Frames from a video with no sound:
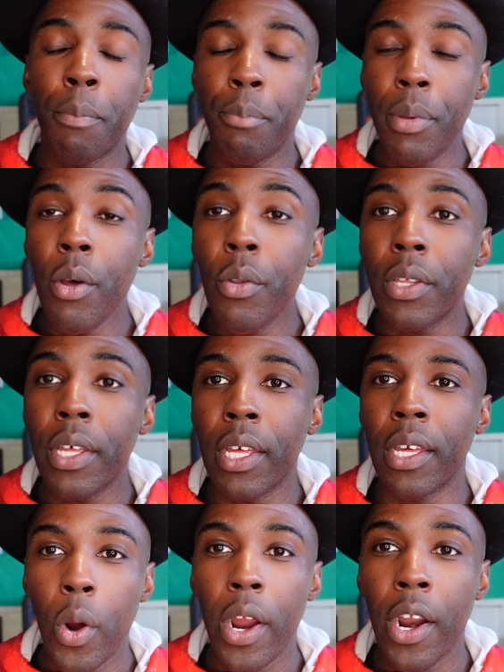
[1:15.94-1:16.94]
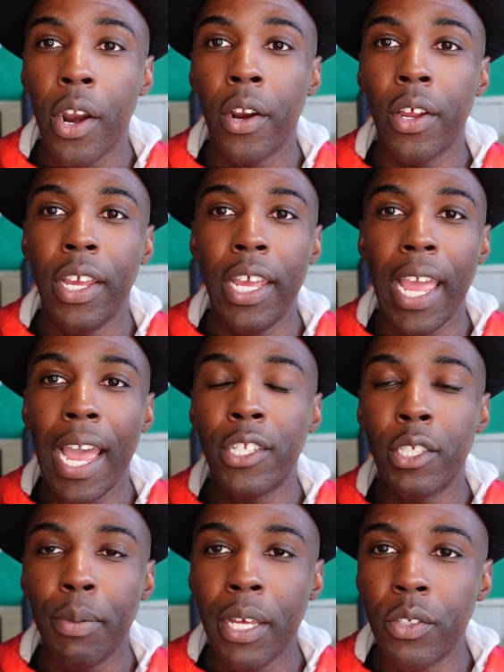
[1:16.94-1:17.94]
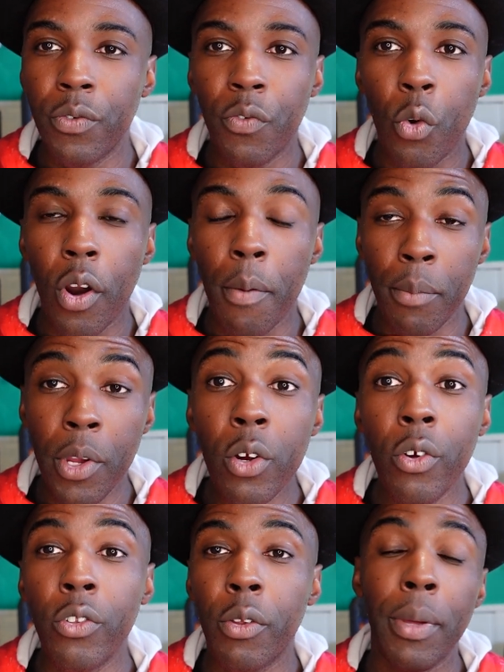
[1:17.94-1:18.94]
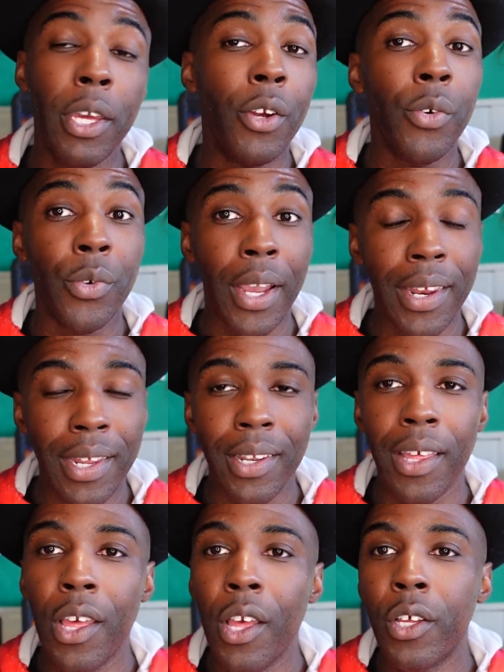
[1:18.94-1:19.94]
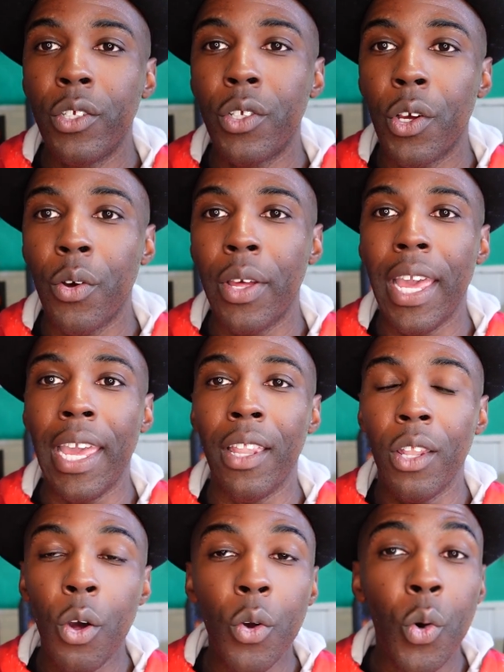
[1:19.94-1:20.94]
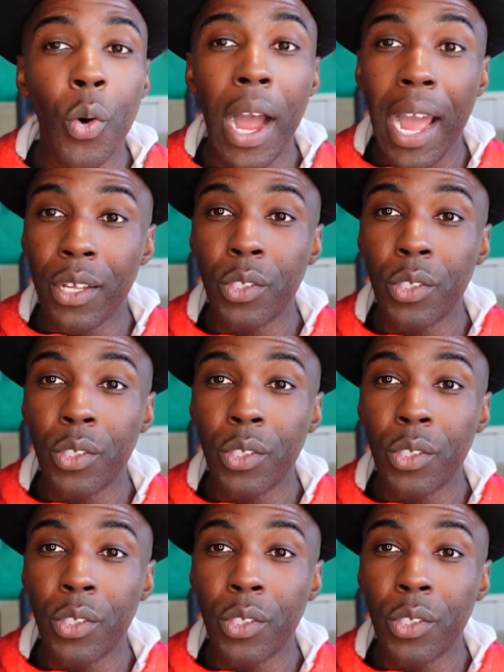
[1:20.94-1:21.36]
building where he had space for a mural to be created. So a local high